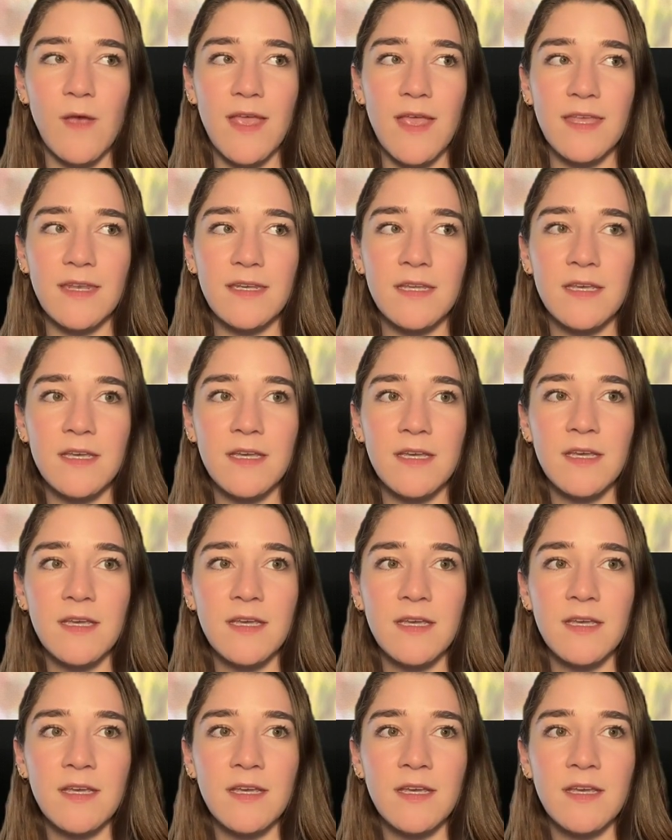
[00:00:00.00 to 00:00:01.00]
when
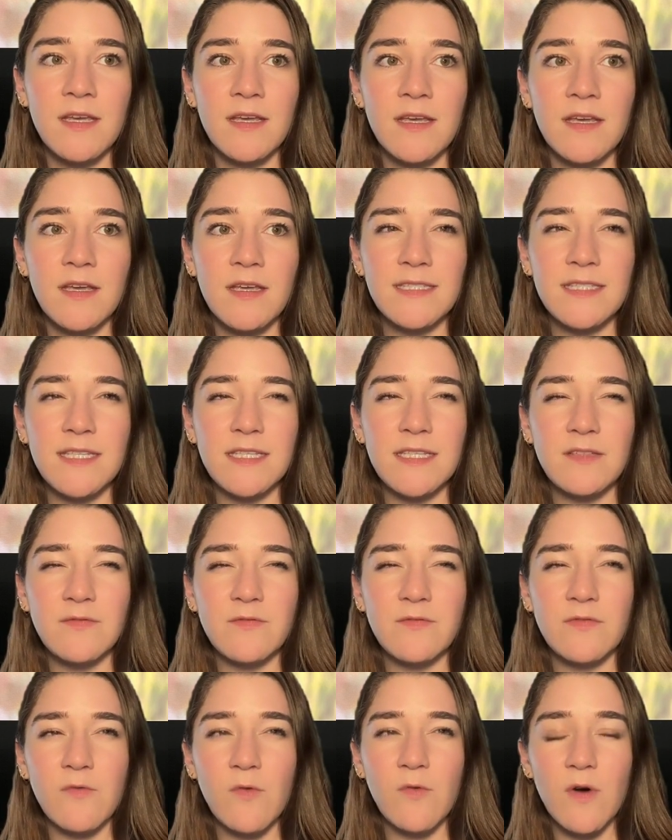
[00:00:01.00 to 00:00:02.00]

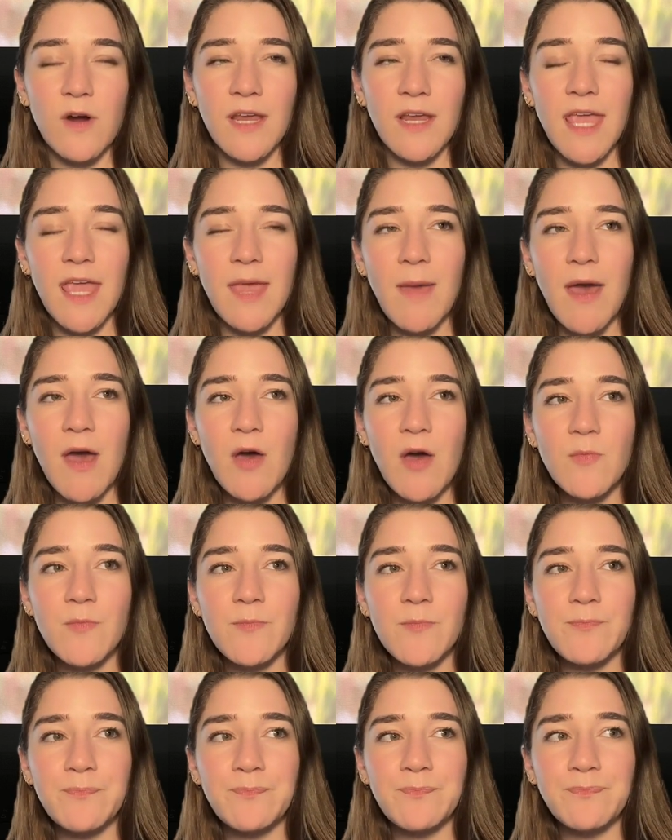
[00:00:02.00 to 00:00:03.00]
season 4 came
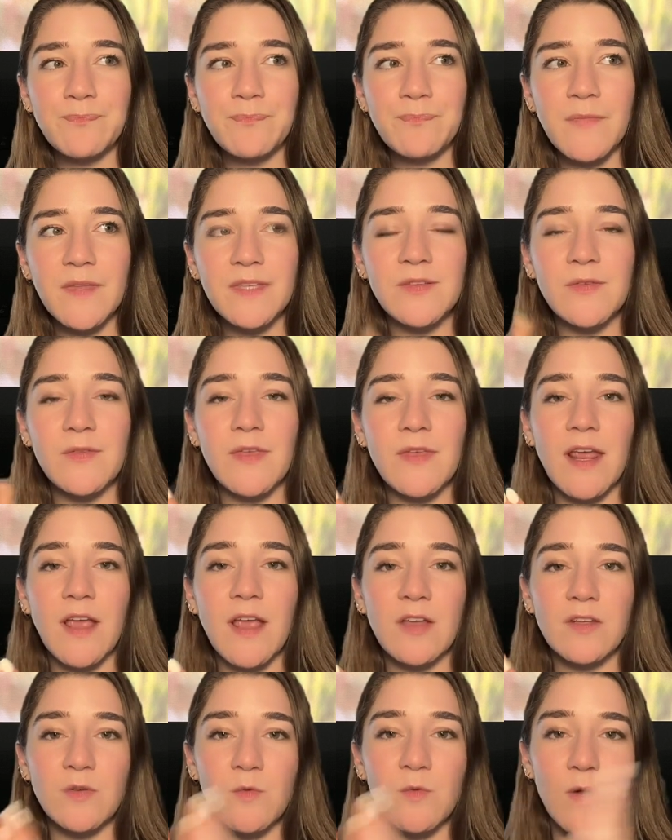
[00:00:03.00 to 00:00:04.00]
out. So
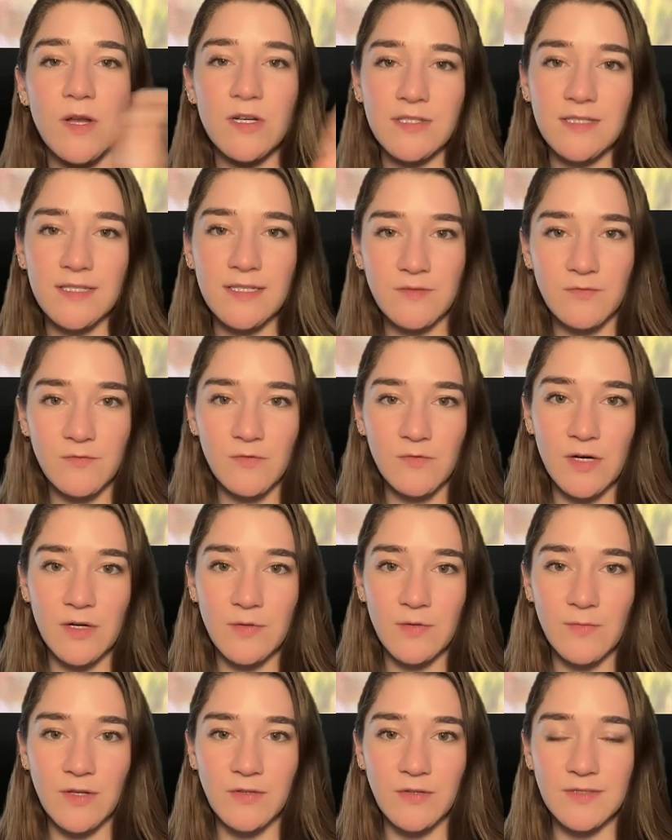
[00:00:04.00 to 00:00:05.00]
then I got to watch season
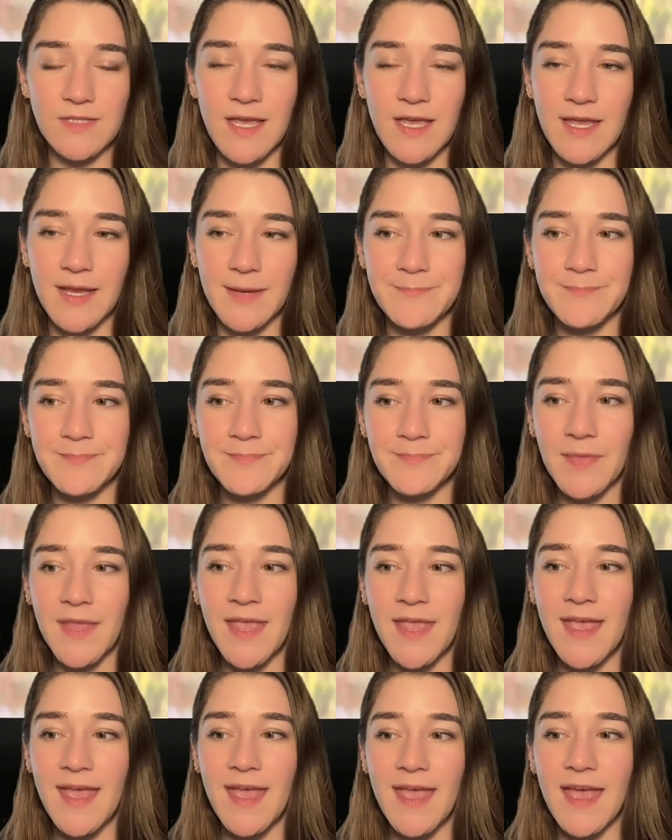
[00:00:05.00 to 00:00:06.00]
4 in real time.
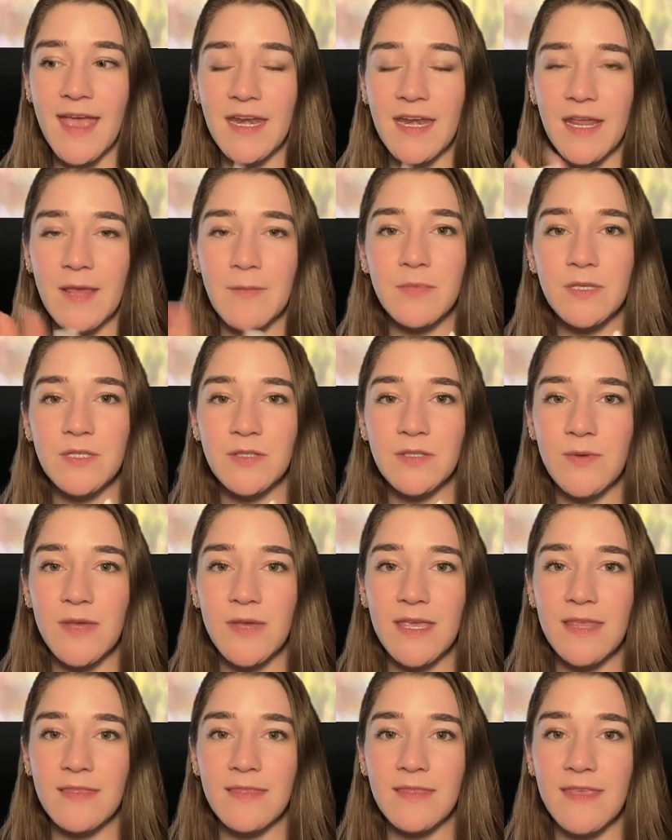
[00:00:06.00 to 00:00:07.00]
And in
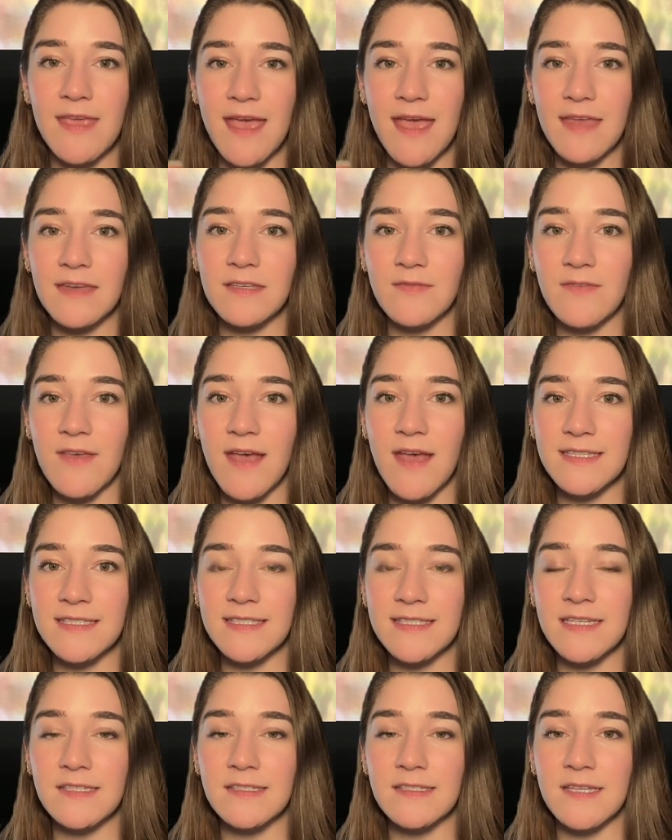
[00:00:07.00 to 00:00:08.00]
between the end of
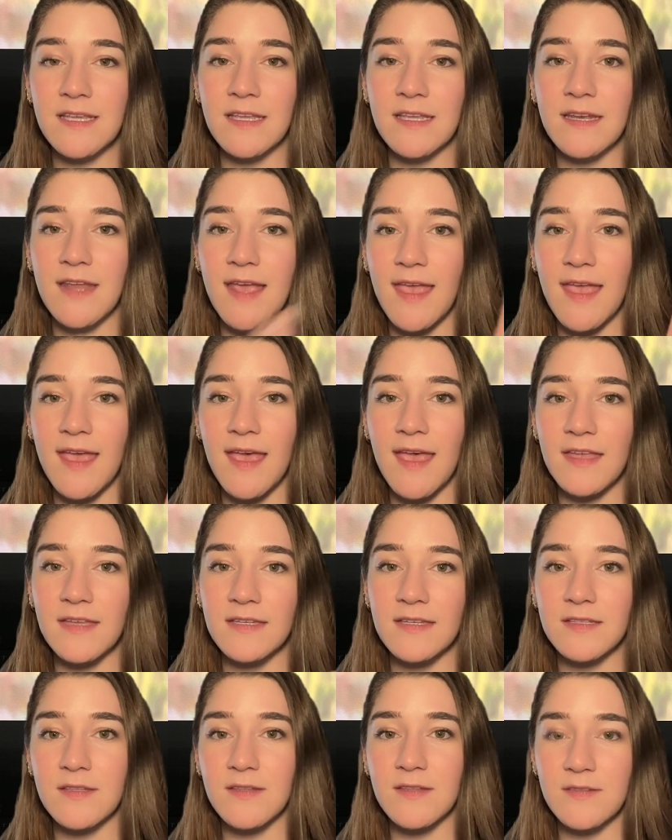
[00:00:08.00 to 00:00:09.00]
that season
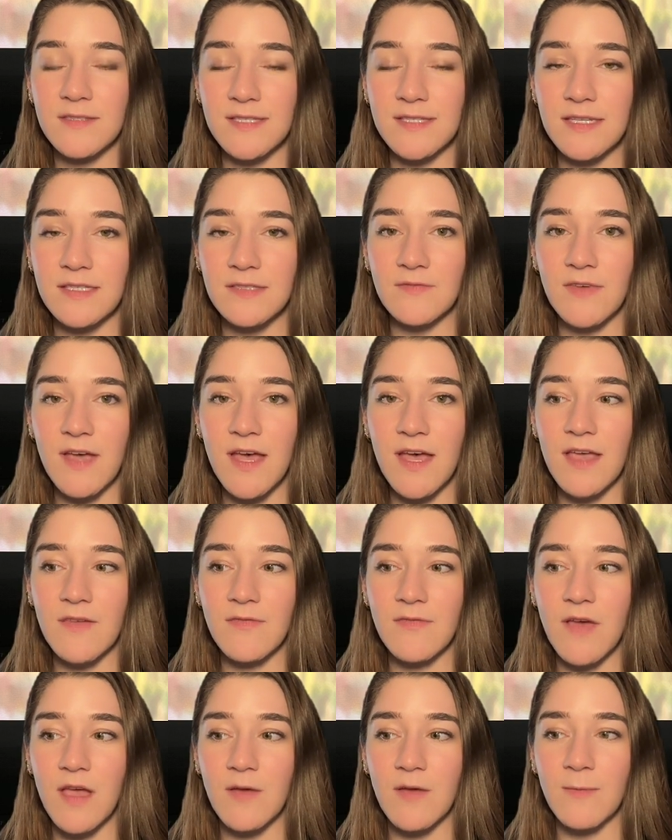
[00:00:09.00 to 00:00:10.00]
and season
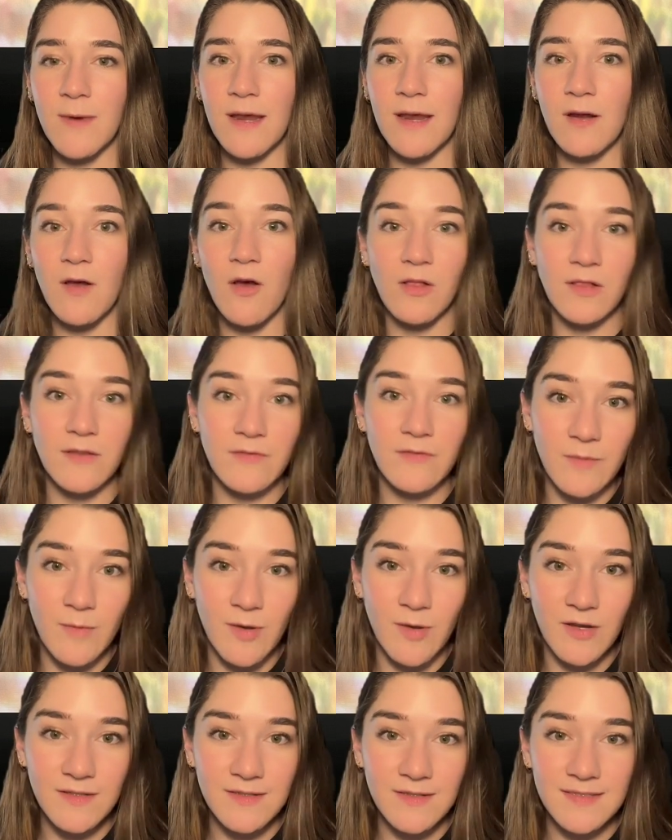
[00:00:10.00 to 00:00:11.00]
5, I read all
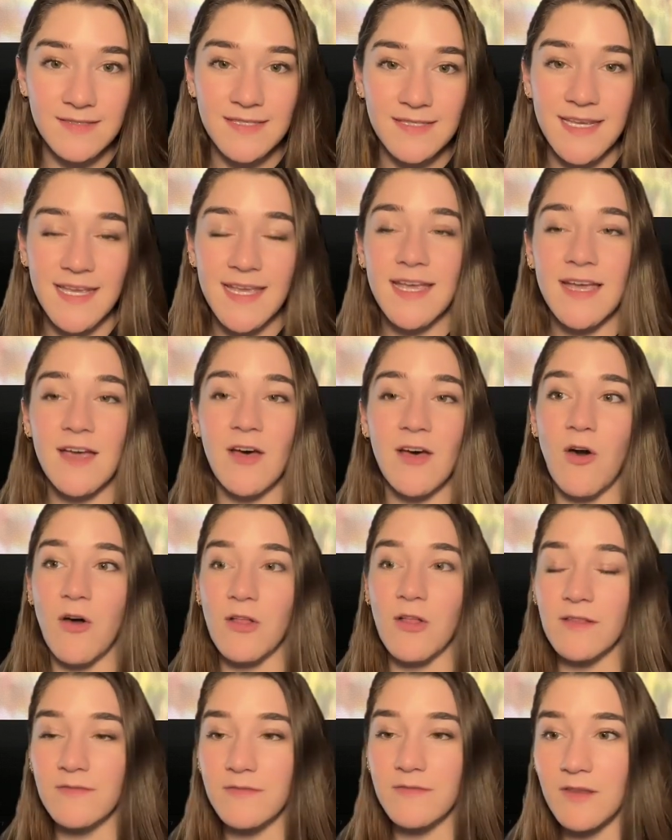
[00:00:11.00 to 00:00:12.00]
of the books,
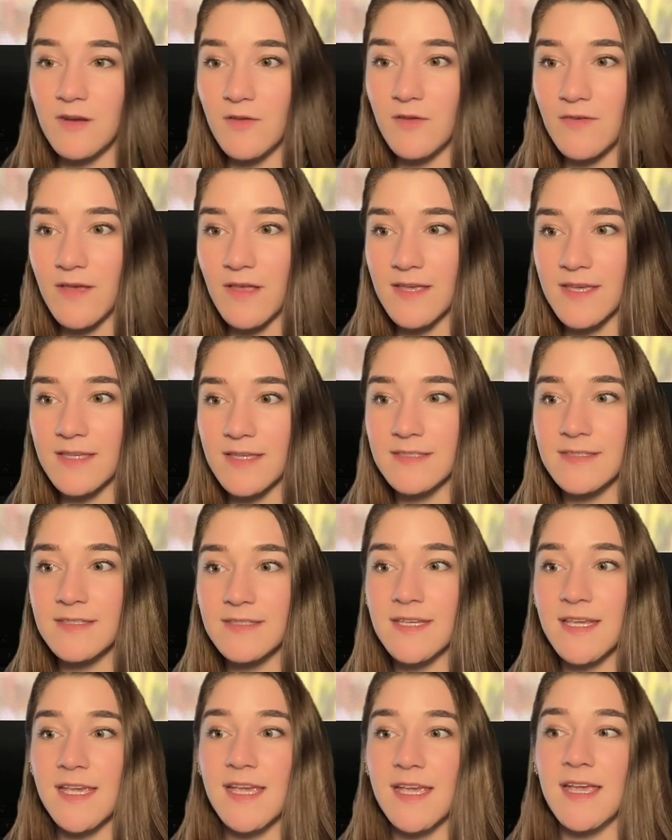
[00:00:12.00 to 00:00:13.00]
all of the
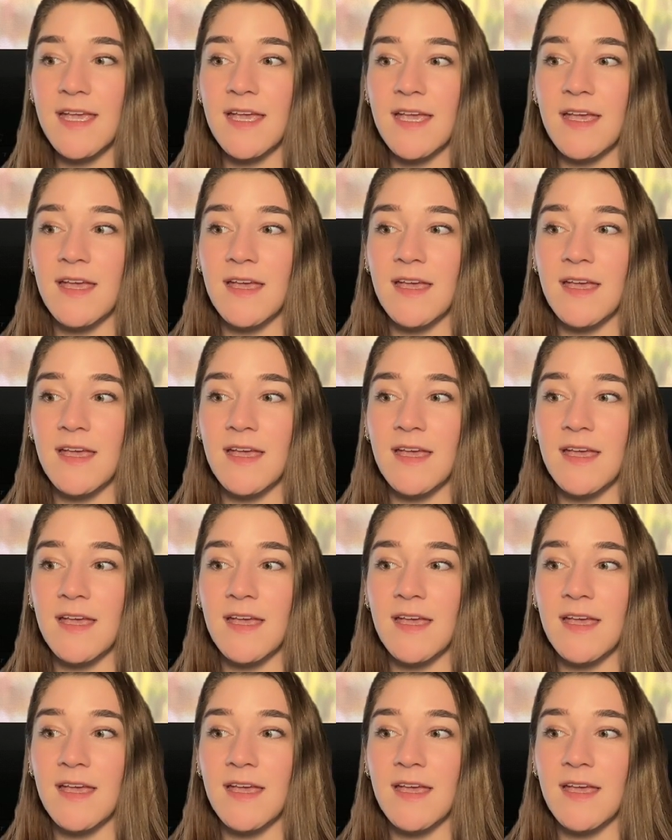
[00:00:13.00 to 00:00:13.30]
novellas,